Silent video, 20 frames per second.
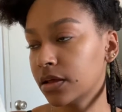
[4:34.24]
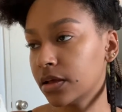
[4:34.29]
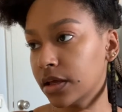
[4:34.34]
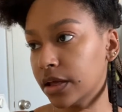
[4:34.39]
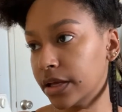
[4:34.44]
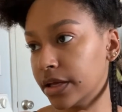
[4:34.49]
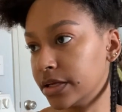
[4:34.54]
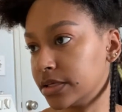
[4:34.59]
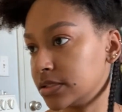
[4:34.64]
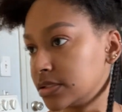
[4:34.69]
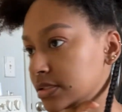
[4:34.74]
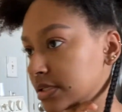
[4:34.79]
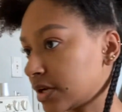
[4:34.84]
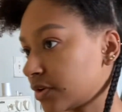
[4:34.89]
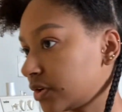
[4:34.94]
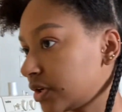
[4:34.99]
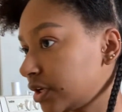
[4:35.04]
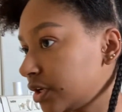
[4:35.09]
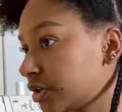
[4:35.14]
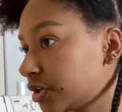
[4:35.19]
And
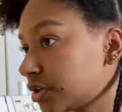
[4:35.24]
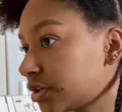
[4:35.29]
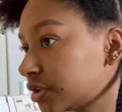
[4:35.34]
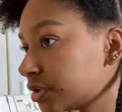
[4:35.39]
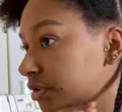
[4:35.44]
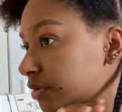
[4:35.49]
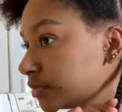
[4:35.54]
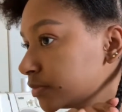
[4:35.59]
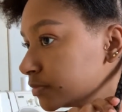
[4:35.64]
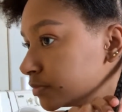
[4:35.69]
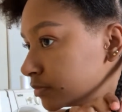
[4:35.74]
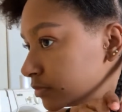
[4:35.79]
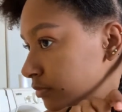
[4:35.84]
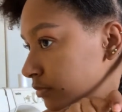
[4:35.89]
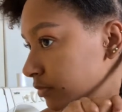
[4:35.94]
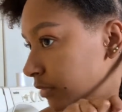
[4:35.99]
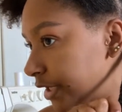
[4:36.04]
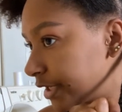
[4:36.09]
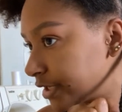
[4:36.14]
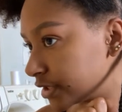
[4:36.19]
down here,
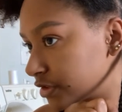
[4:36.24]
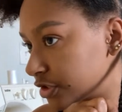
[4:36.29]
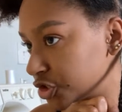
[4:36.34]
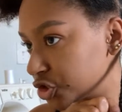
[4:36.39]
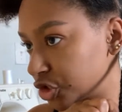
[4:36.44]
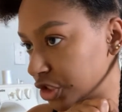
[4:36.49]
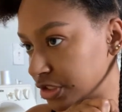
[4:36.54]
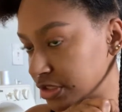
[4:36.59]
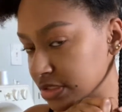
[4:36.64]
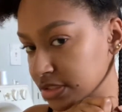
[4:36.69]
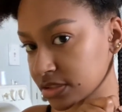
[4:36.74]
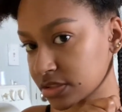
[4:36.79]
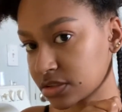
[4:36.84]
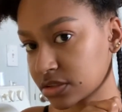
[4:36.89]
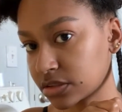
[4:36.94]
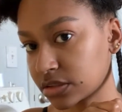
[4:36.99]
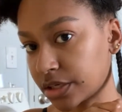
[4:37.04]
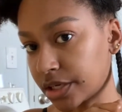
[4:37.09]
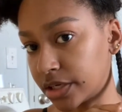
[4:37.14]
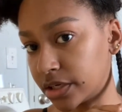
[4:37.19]
like the strands
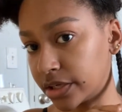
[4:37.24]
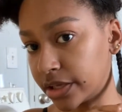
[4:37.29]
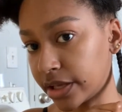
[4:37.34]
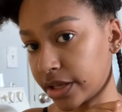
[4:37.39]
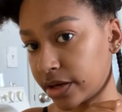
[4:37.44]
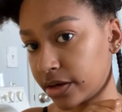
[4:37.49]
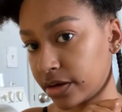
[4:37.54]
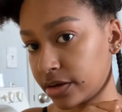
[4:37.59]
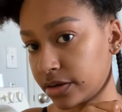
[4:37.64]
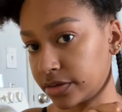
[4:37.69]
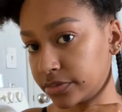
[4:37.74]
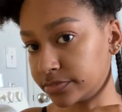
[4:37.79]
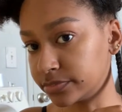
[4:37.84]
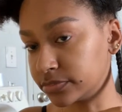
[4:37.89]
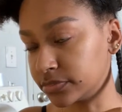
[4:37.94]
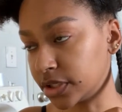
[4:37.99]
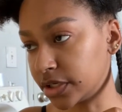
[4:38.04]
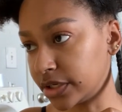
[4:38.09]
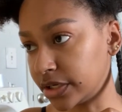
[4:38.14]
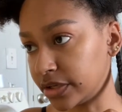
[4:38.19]
kind of get
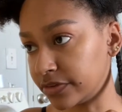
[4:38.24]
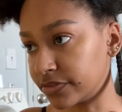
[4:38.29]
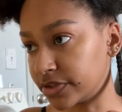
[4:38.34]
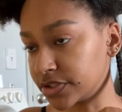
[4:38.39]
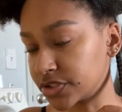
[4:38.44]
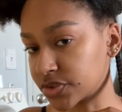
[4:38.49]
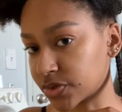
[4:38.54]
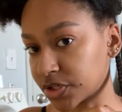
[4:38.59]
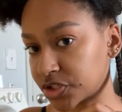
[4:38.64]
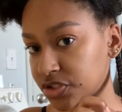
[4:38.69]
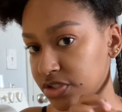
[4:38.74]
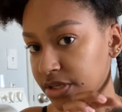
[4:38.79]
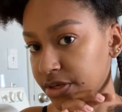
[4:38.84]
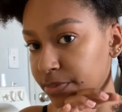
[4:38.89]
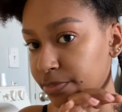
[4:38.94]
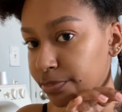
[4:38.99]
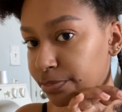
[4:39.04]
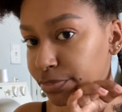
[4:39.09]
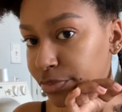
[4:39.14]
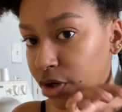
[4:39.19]
uneven, so I just like
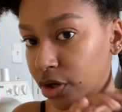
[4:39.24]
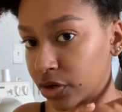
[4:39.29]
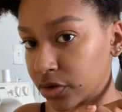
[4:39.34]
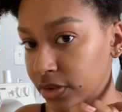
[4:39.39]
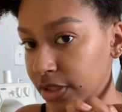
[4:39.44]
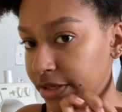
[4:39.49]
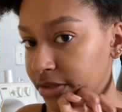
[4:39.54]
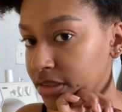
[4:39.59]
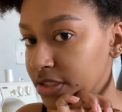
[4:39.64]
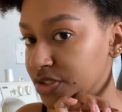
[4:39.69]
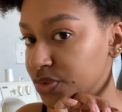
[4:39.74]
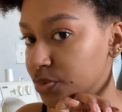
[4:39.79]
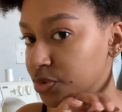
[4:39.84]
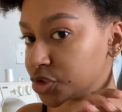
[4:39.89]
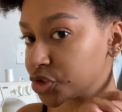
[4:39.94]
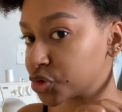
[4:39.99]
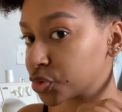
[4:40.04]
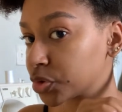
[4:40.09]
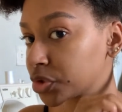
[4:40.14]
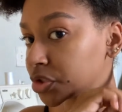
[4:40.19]
like this one's
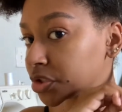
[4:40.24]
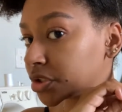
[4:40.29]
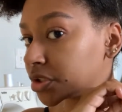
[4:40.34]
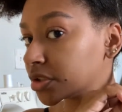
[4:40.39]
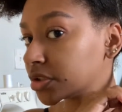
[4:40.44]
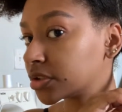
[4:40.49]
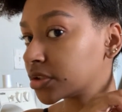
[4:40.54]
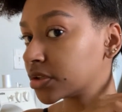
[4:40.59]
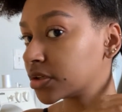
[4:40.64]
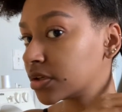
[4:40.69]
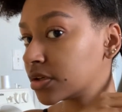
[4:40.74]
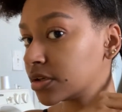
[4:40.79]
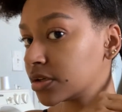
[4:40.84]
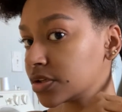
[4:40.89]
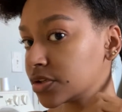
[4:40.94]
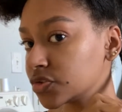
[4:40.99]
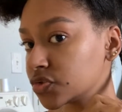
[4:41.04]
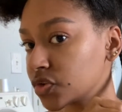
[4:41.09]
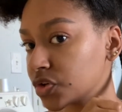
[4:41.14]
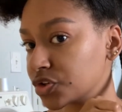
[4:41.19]
shorter,
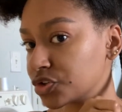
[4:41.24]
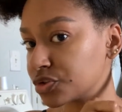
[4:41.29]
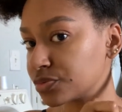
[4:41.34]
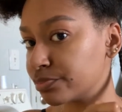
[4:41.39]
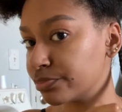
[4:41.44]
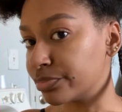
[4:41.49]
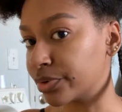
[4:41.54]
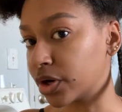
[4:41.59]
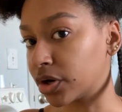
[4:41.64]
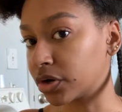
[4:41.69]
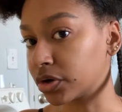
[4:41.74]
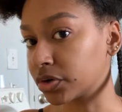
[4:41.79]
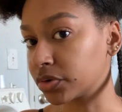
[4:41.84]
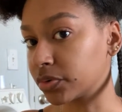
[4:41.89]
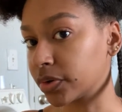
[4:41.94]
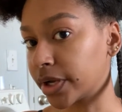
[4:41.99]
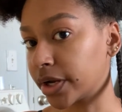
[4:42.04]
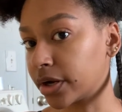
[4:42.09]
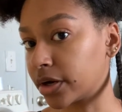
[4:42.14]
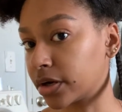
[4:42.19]
so I just borrow
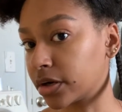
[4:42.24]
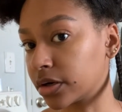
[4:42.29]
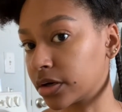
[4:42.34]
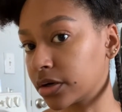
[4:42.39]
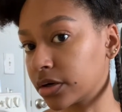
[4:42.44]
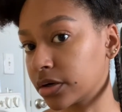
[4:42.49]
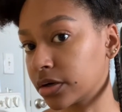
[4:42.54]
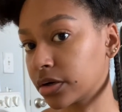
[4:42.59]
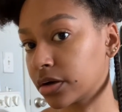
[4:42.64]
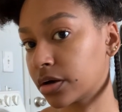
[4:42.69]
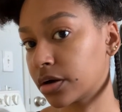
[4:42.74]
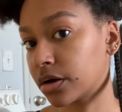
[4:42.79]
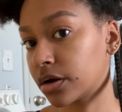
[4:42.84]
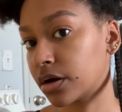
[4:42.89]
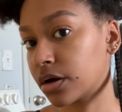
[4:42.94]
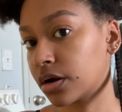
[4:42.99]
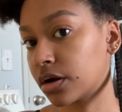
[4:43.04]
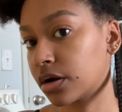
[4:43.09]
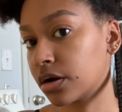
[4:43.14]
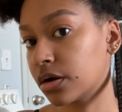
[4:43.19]
hair
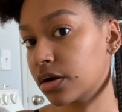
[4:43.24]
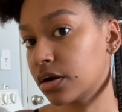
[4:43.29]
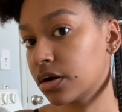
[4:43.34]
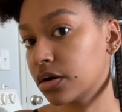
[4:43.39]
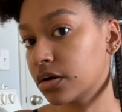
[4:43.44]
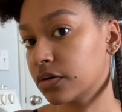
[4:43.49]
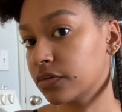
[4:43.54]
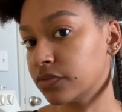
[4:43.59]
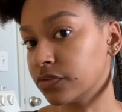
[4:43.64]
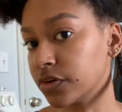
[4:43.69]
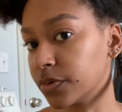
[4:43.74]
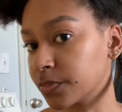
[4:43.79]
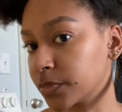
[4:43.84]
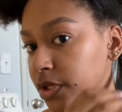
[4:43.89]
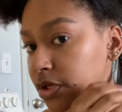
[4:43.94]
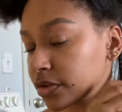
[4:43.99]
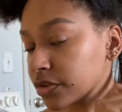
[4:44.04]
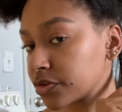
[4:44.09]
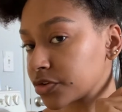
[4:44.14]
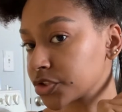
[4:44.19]
from the
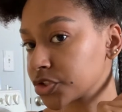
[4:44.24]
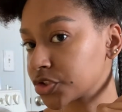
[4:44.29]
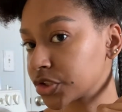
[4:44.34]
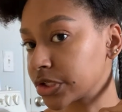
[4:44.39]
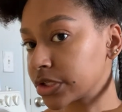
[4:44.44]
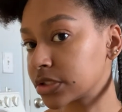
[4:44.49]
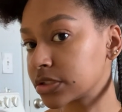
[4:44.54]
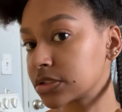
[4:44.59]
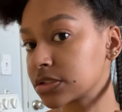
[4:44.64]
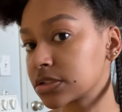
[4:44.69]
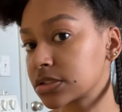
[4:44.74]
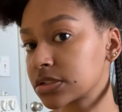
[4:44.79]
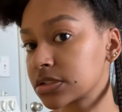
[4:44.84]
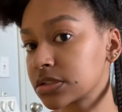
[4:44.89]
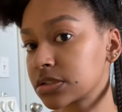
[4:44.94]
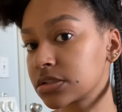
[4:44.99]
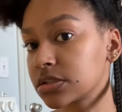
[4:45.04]
other strands